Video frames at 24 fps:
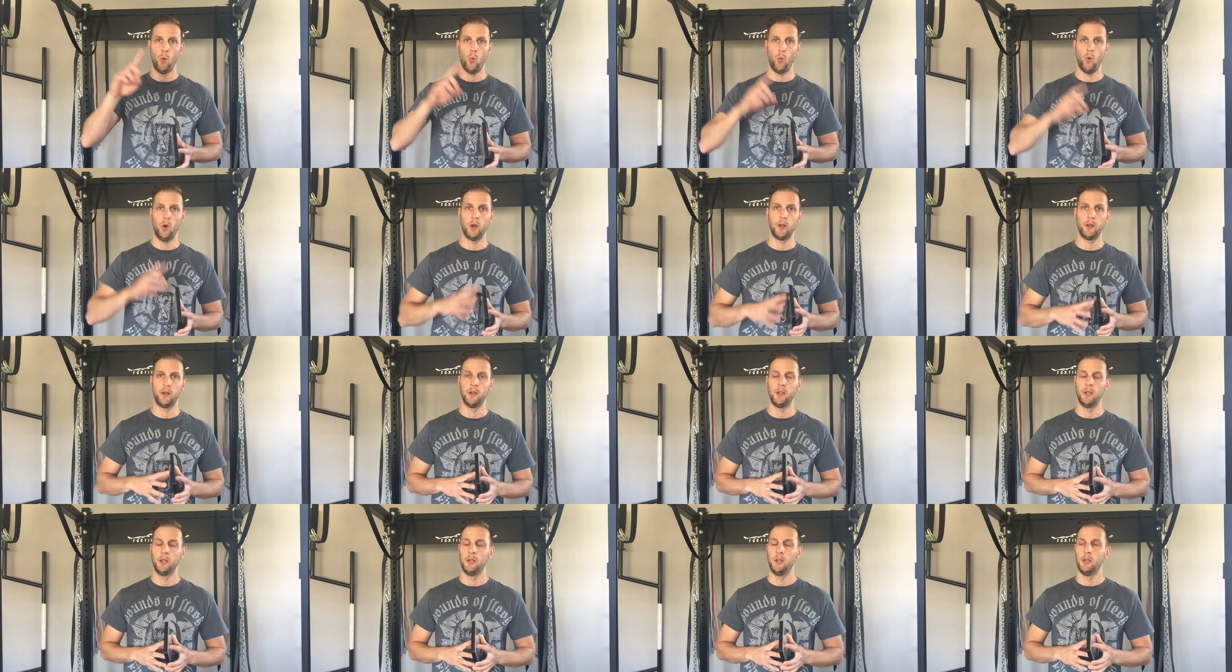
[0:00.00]

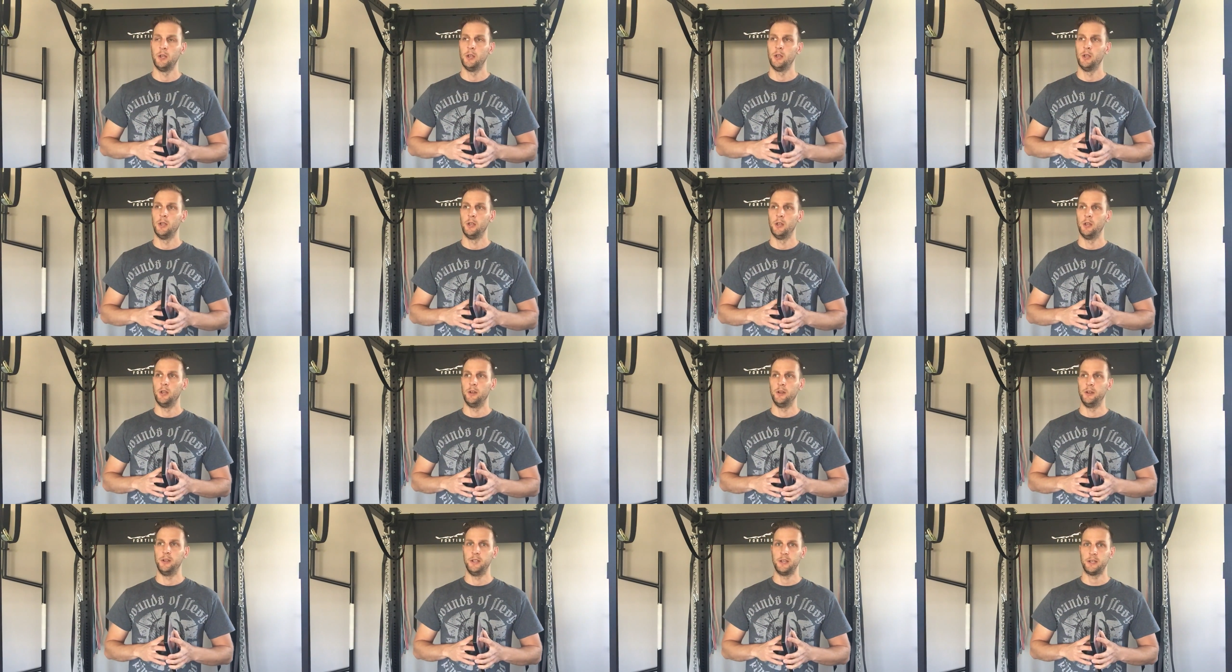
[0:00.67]
1.
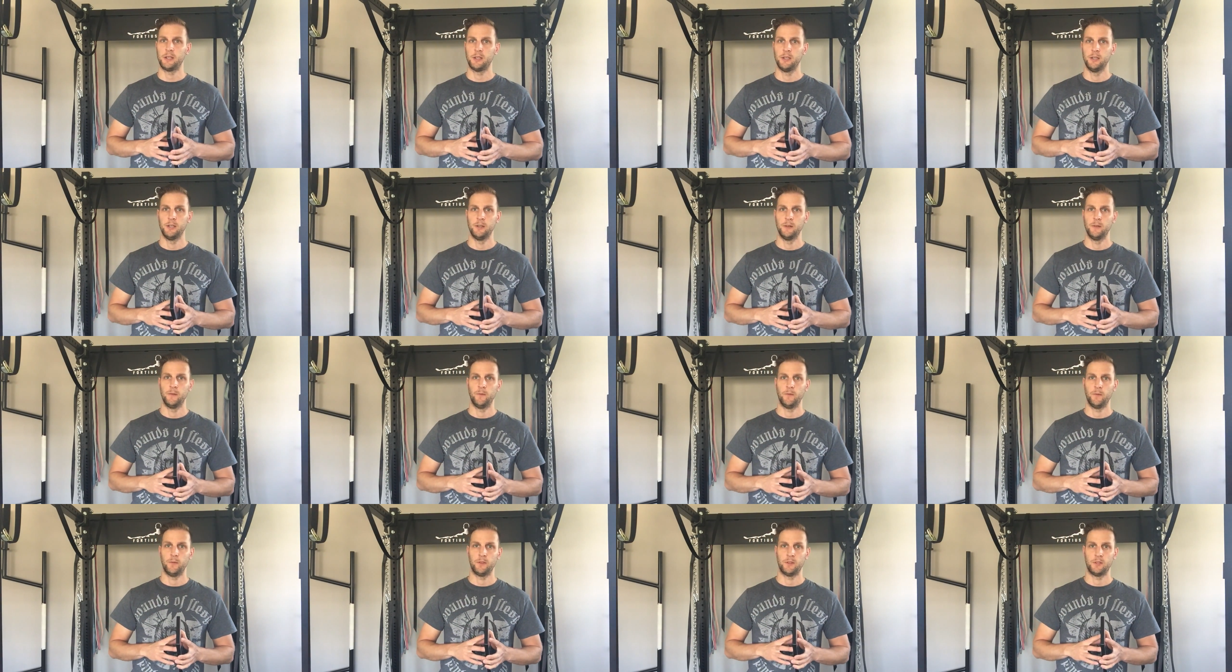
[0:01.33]
Nick
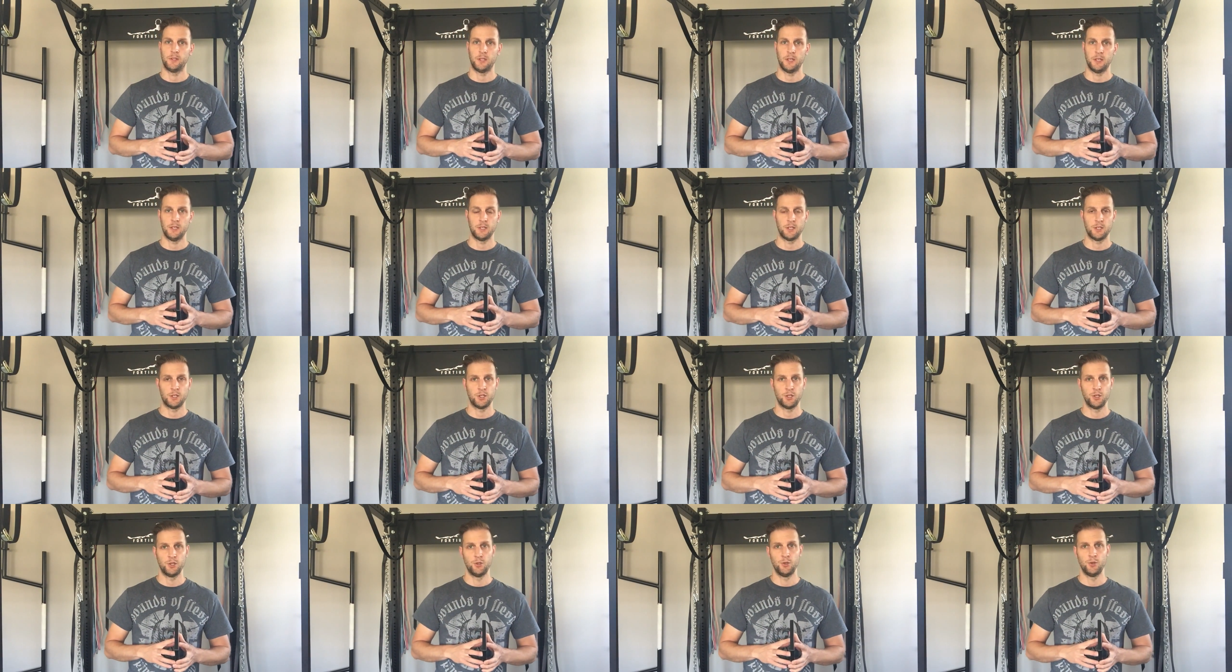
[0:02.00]

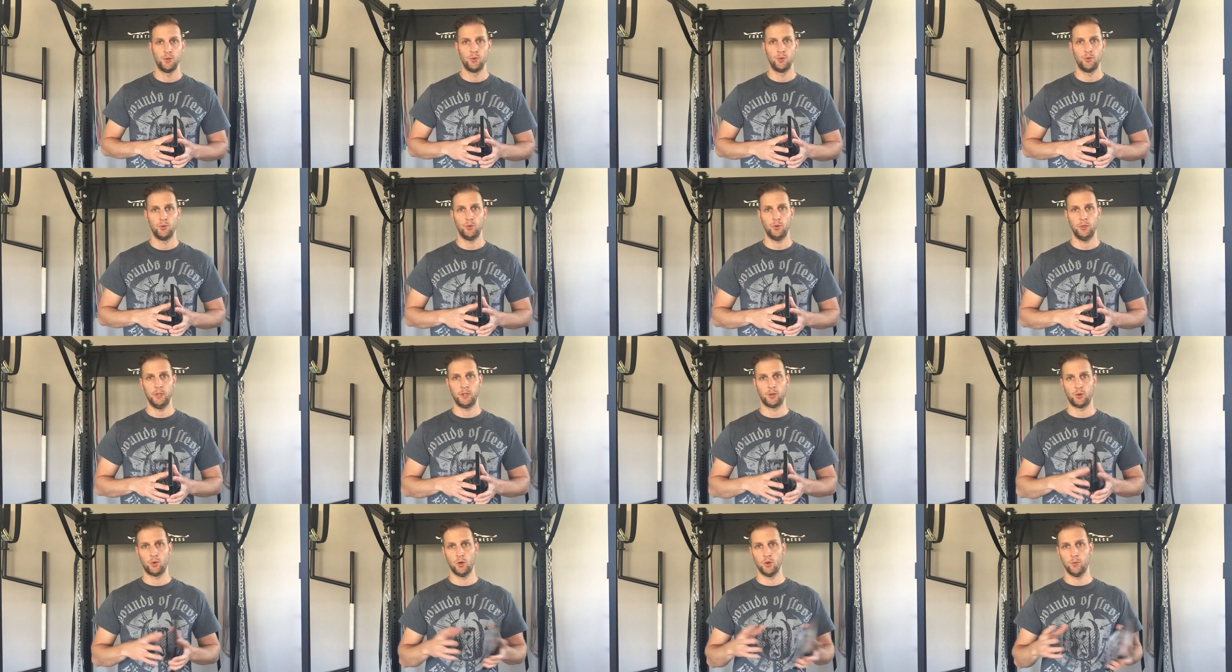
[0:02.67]
tends to
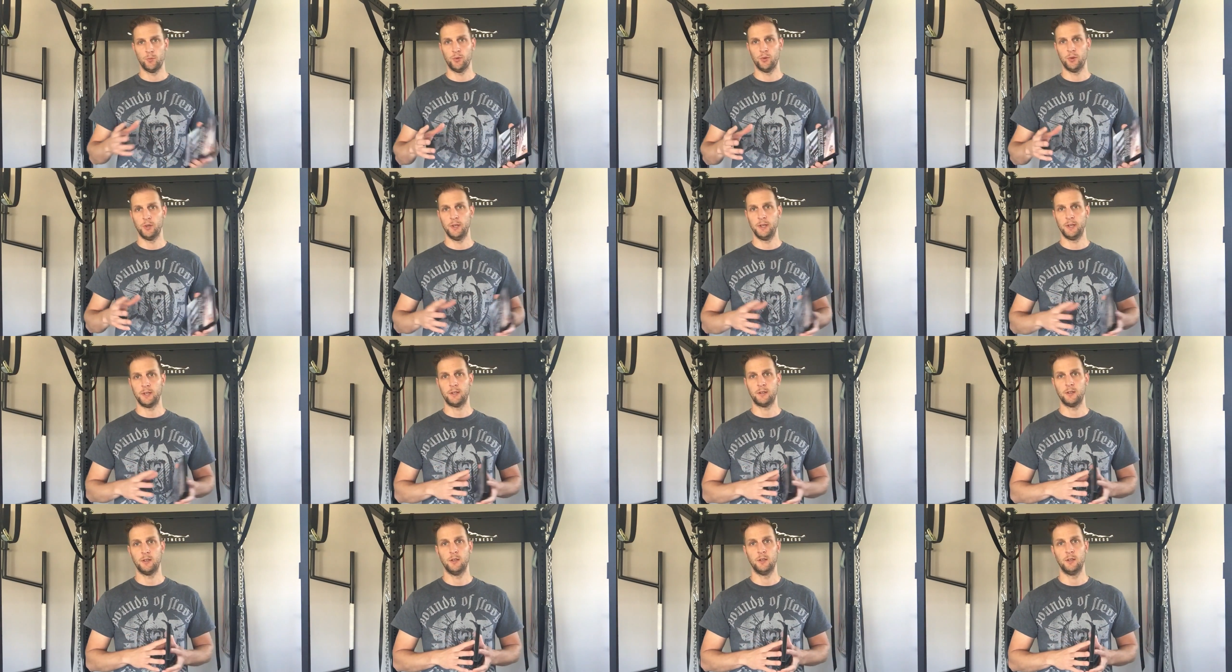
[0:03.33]

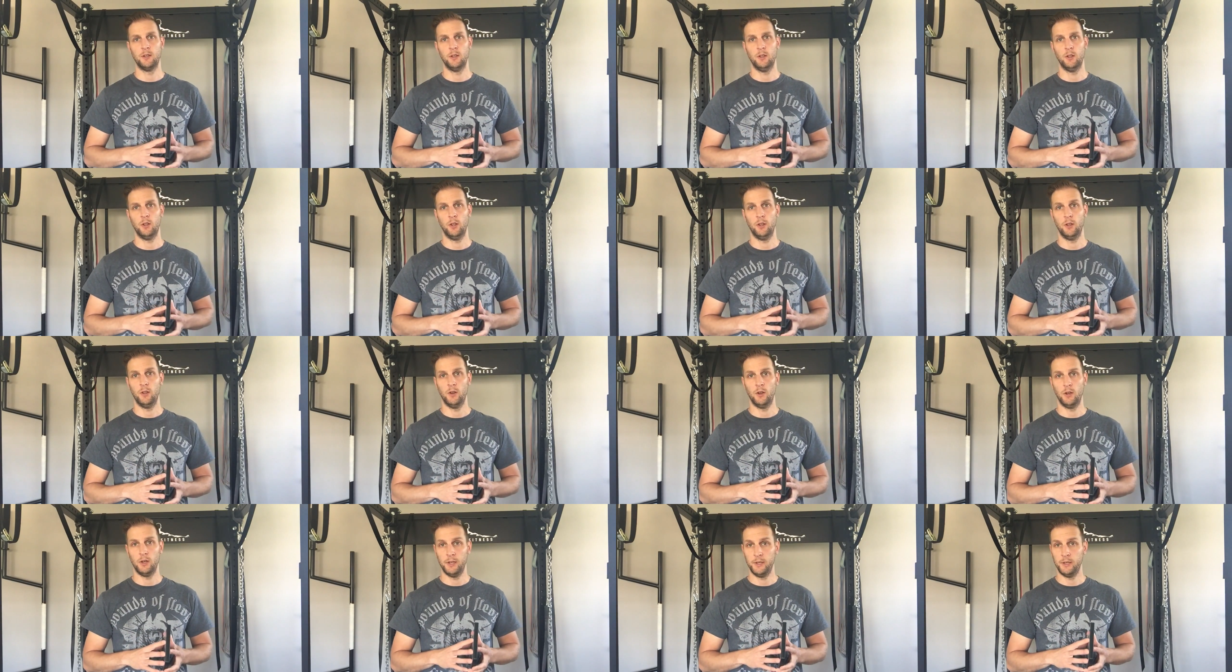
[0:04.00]
incorporate
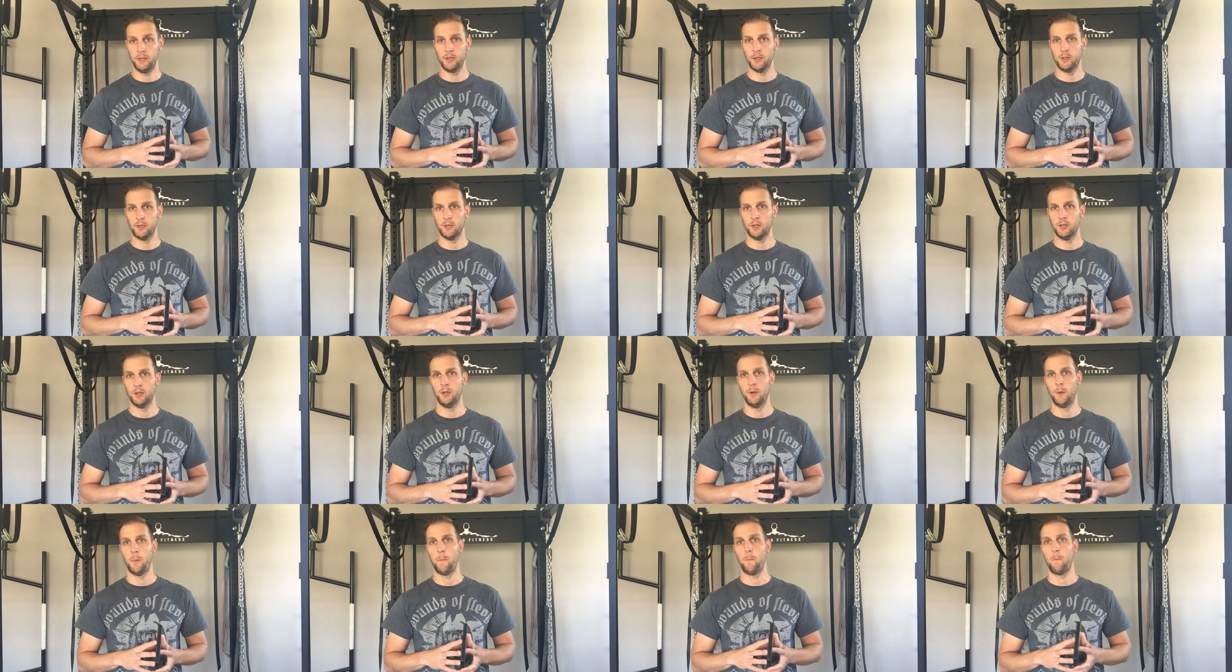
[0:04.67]

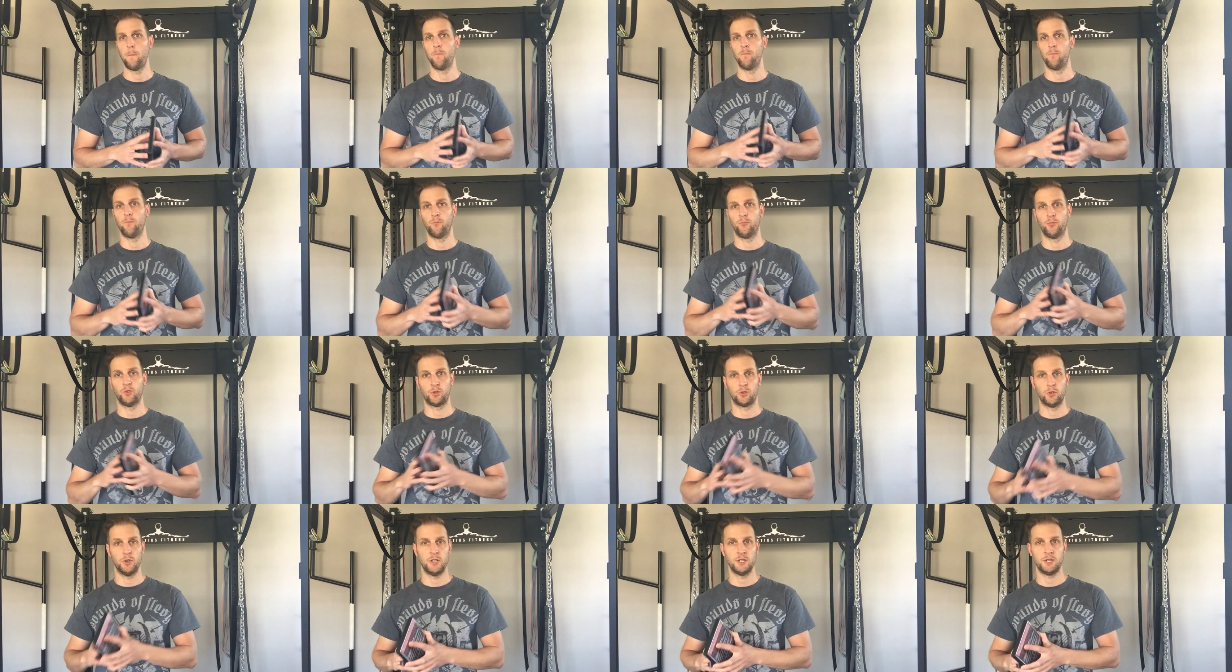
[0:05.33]
linear
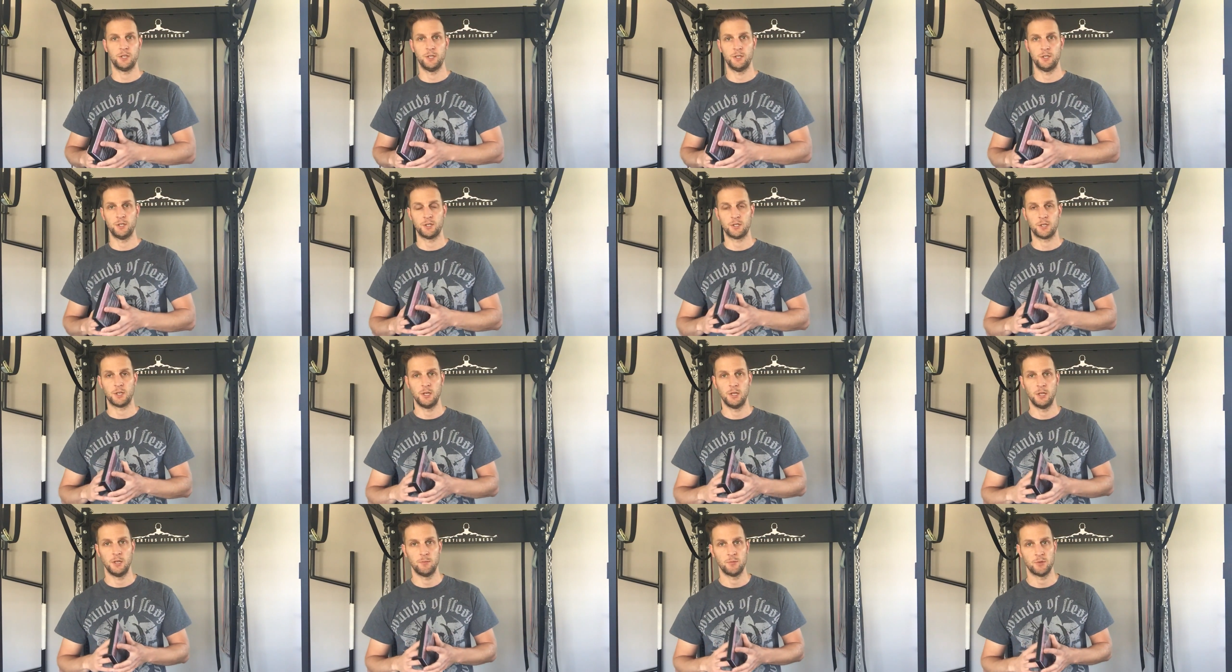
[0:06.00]
progression
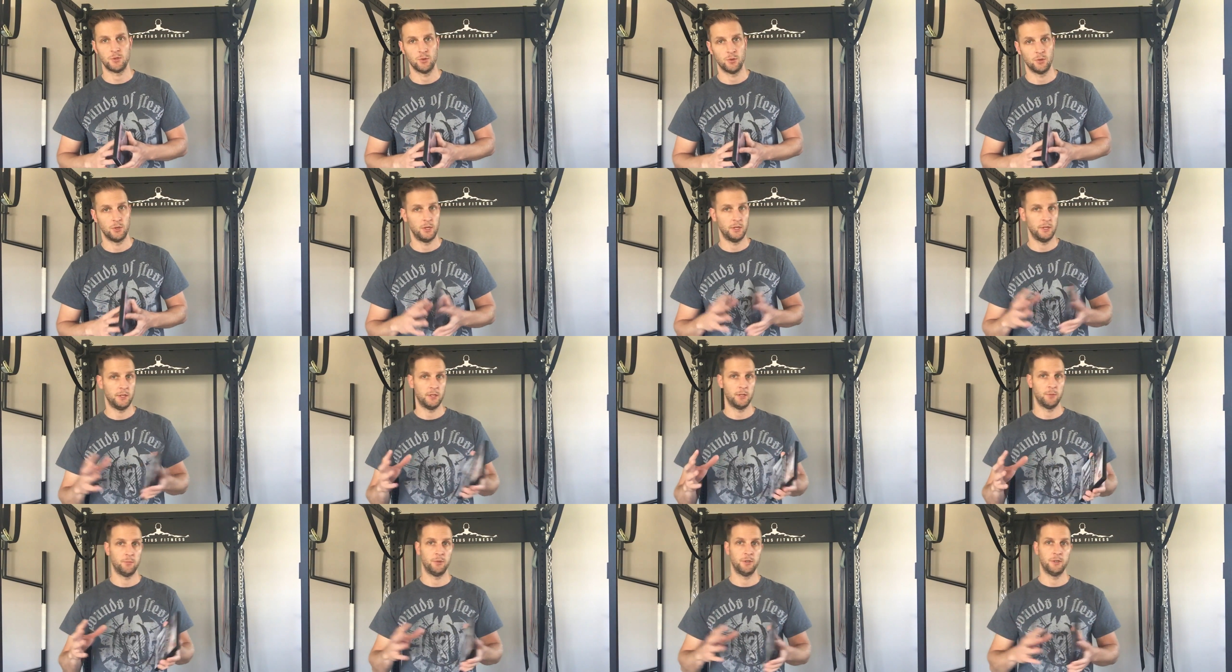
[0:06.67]
schemes or
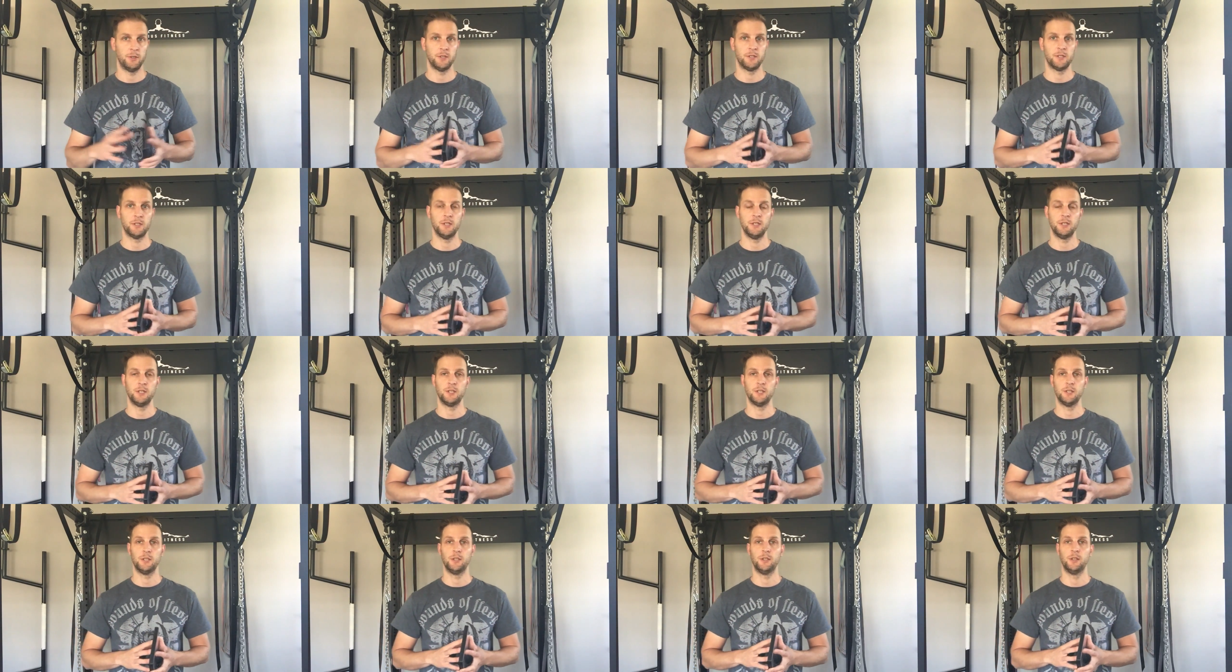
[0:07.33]
linear
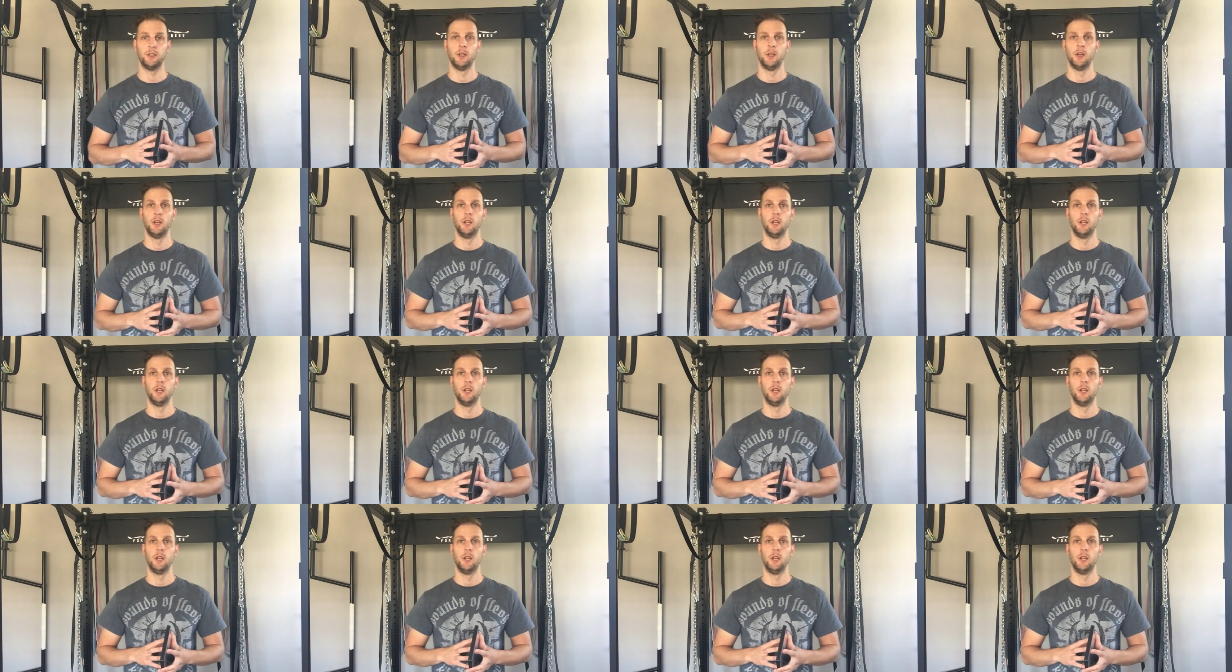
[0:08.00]
periodization,